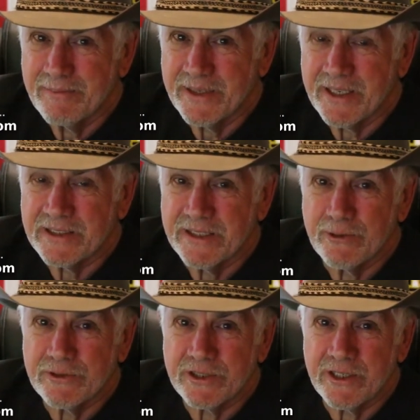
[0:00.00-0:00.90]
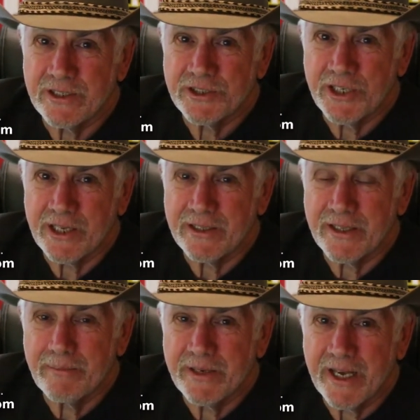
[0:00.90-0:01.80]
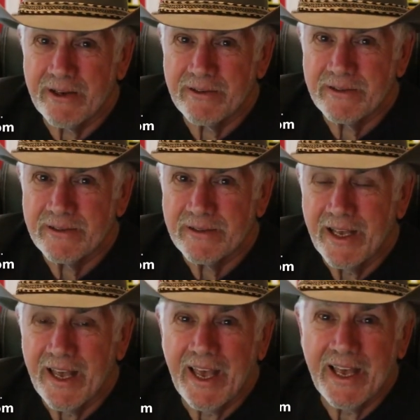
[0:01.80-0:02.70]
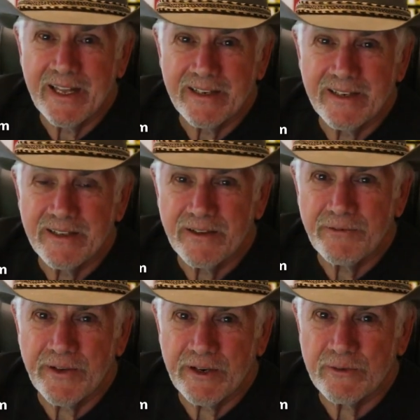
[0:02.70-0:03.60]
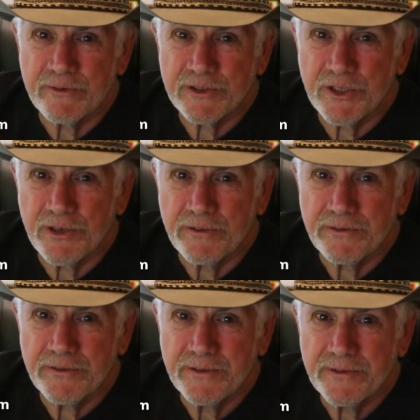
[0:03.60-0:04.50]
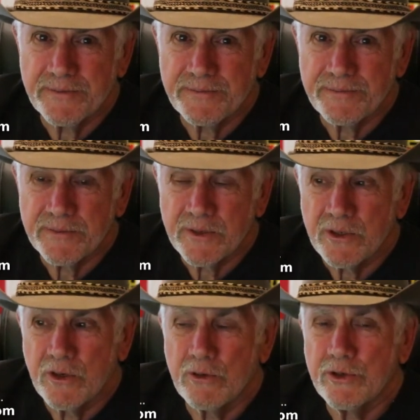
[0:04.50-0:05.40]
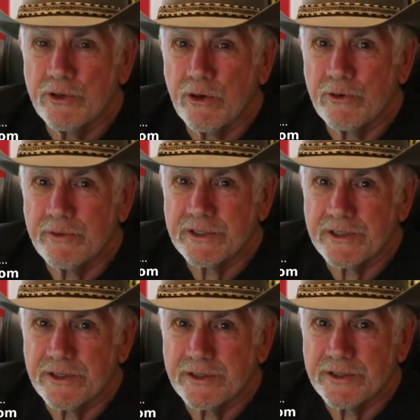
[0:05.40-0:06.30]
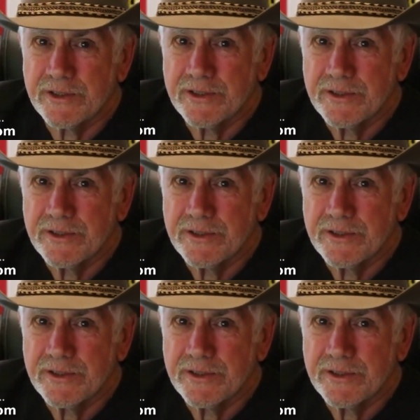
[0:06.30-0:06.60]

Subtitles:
because he was going to shut them down and the Federal Reserve. Go do your own research.